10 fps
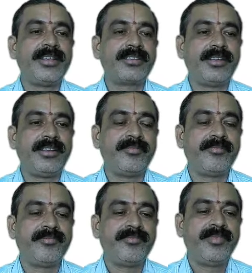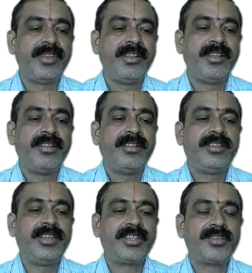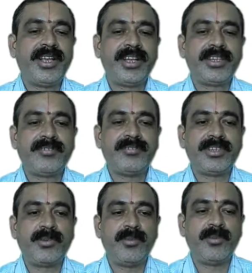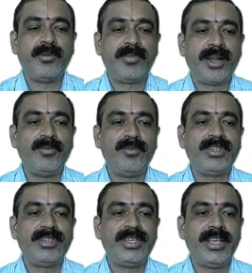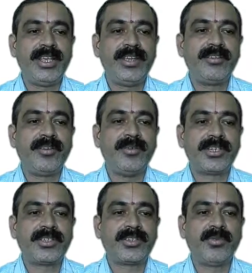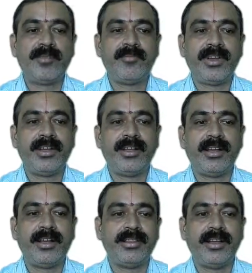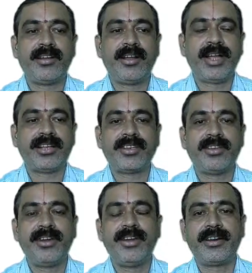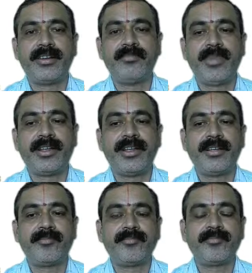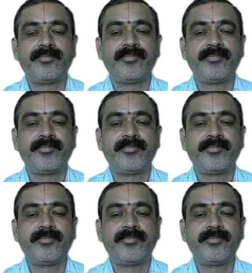seriously. This is because of the slow browsing, which is one among the drawbacks of internet banking.